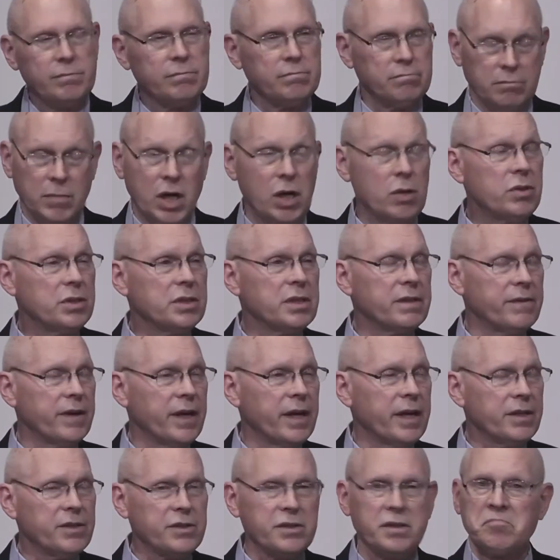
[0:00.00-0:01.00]
most of
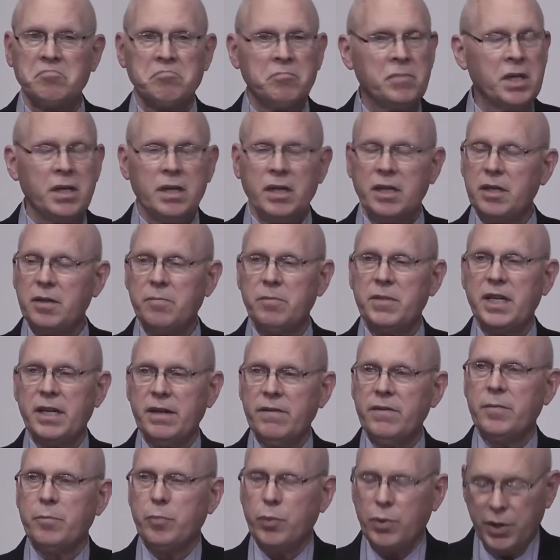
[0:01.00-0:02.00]
us, could
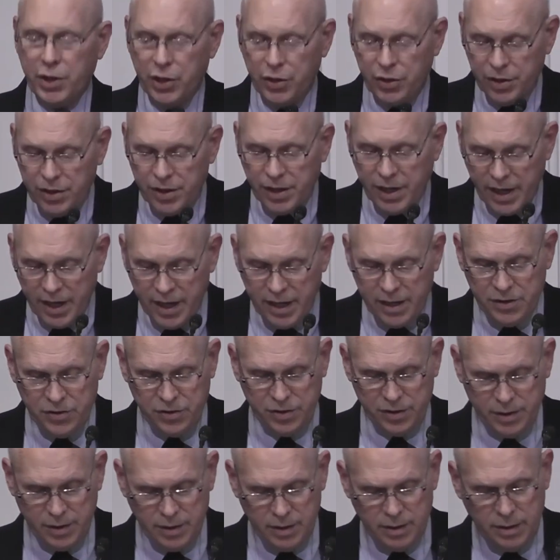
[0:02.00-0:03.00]
give a pretty good
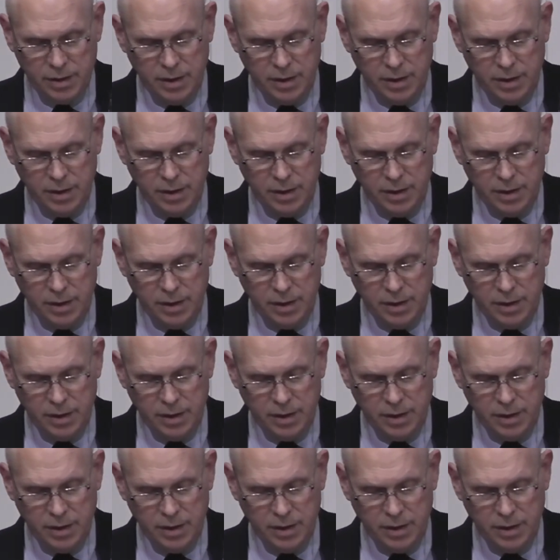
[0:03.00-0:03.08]
answer.